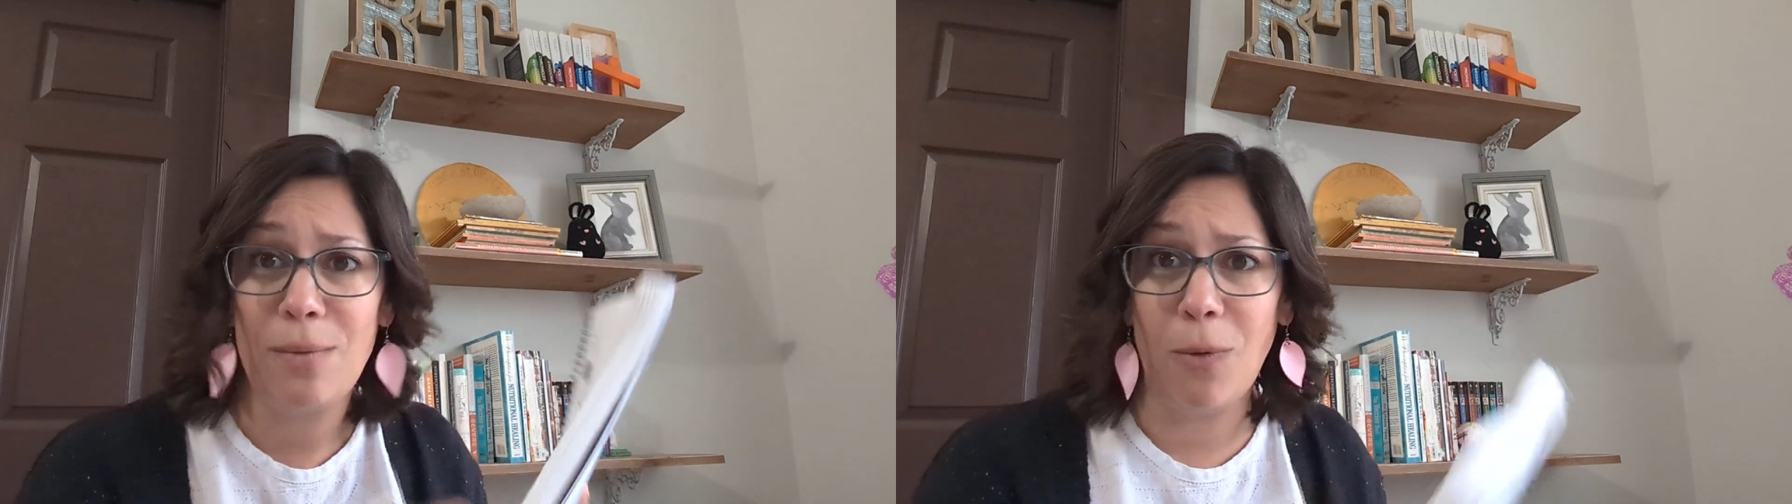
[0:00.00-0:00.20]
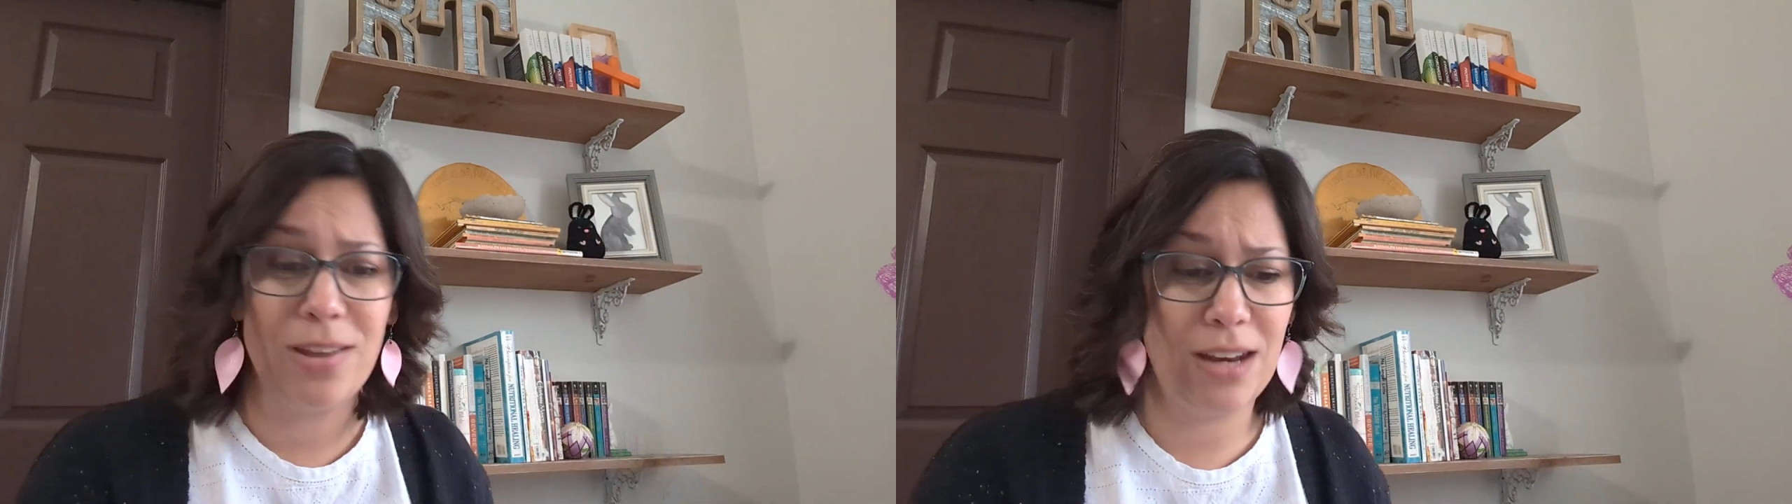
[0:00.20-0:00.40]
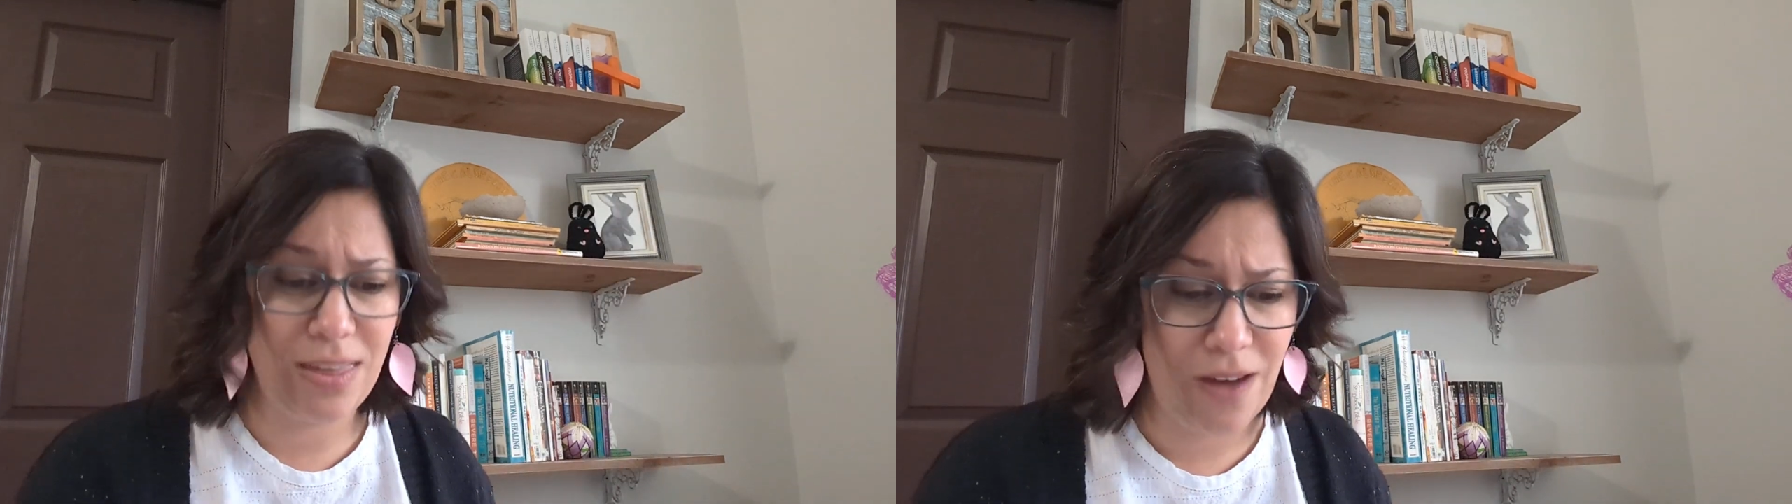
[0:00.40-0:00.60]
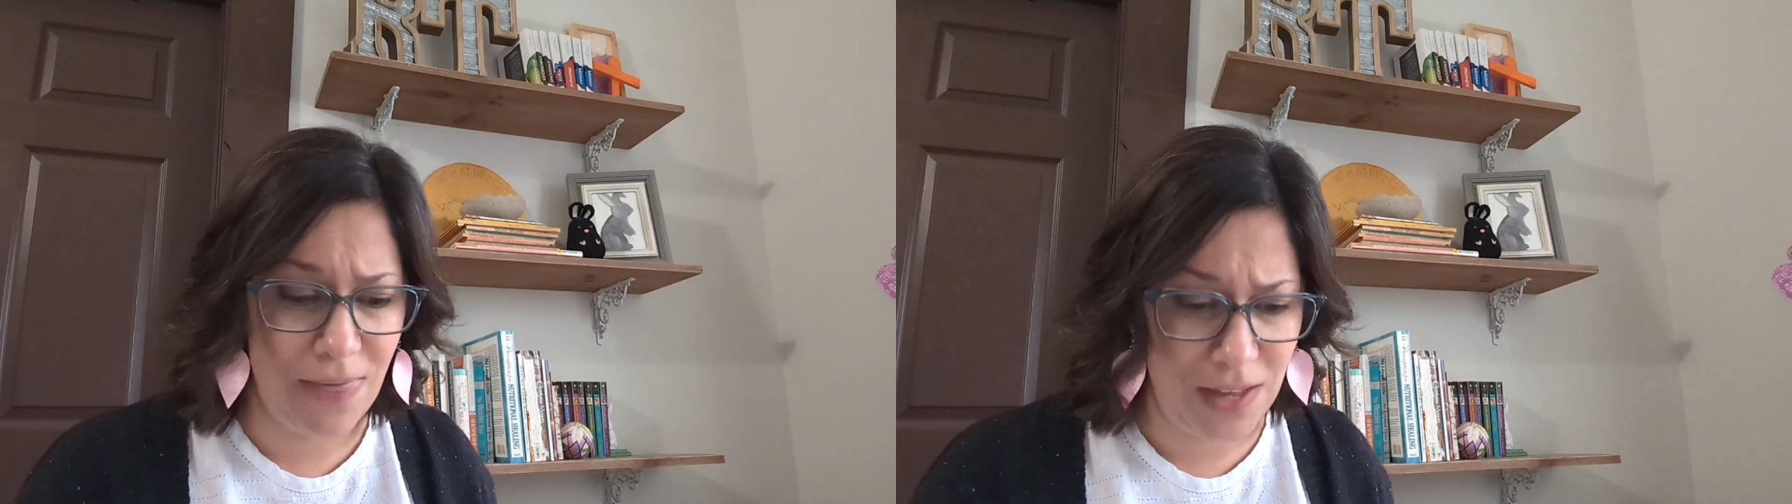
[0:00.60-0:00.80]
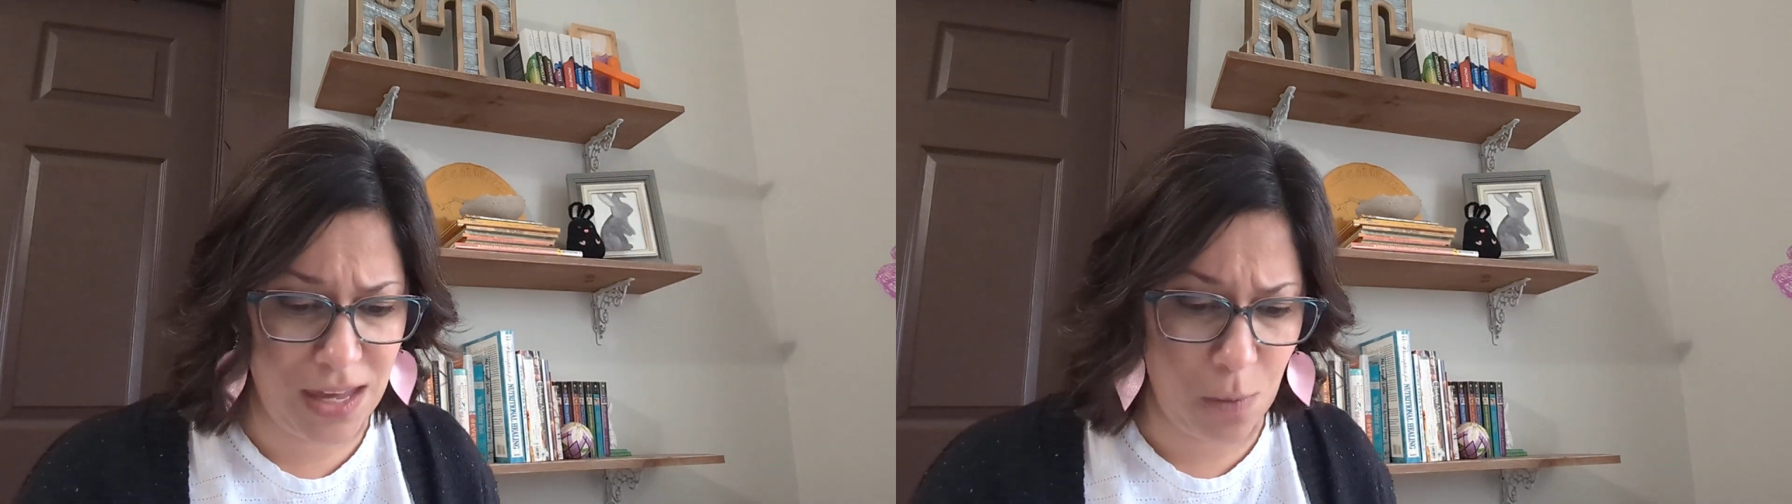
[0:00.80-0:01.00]
more than I
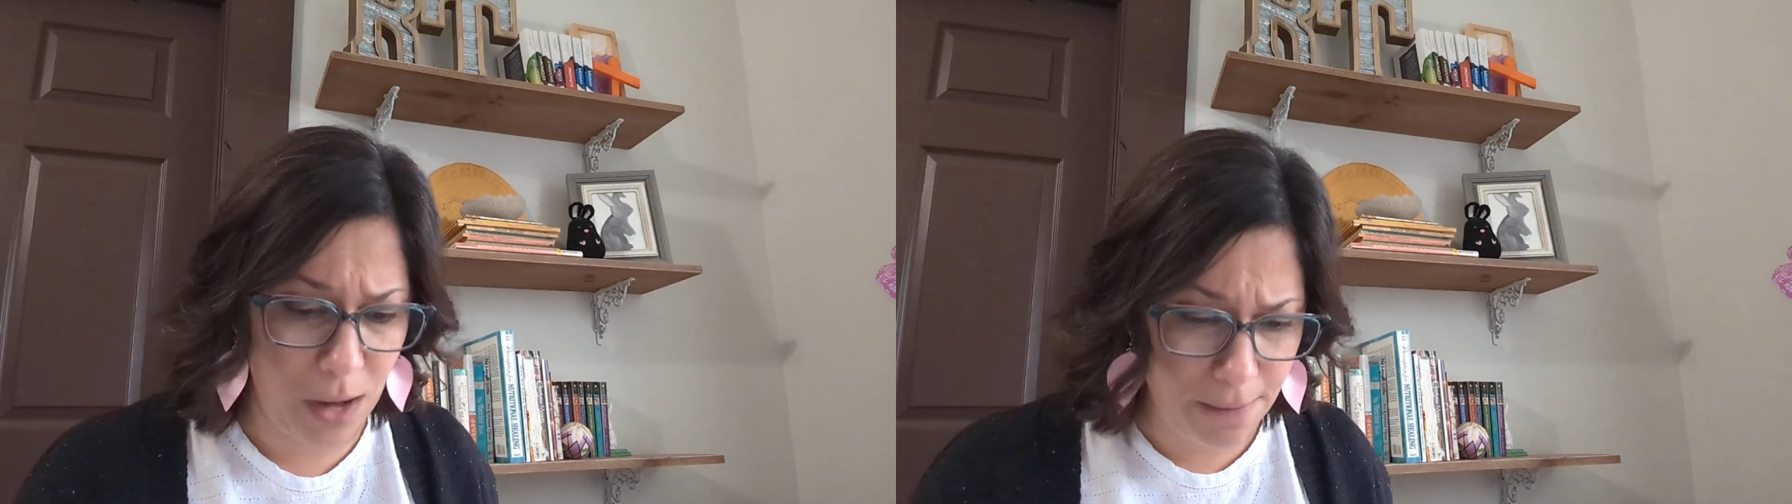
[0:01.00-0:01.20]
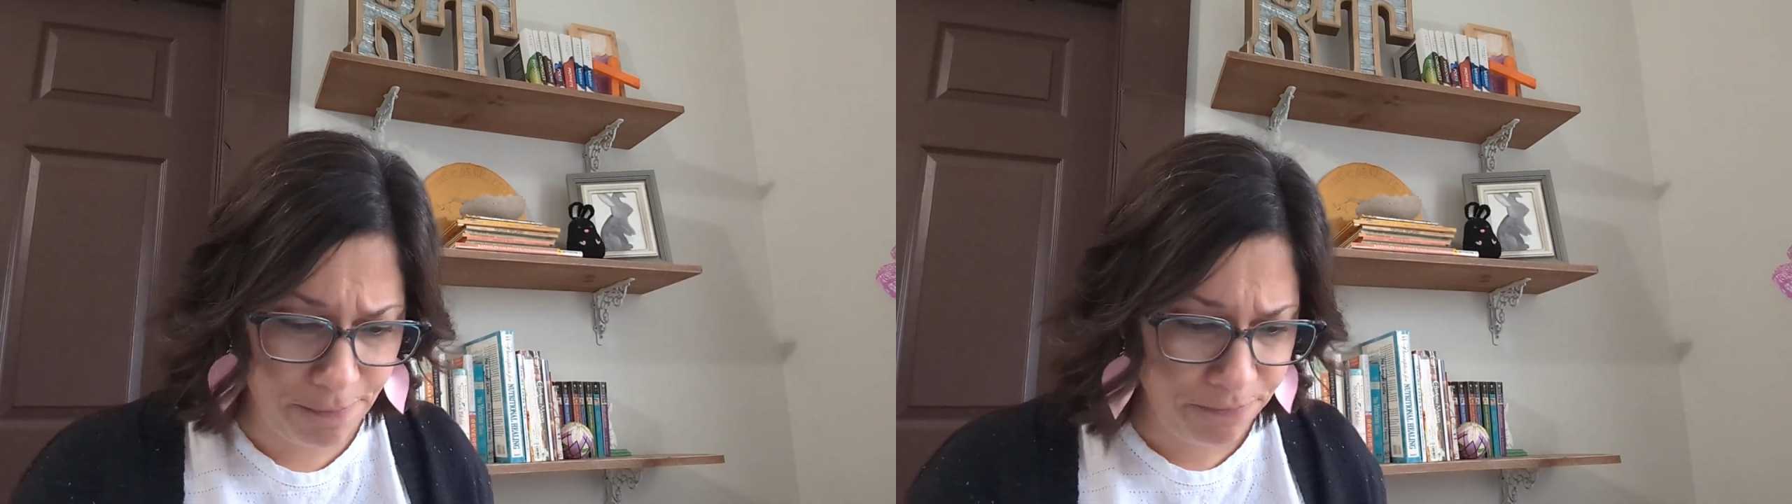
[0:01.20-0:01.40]
thought that he would.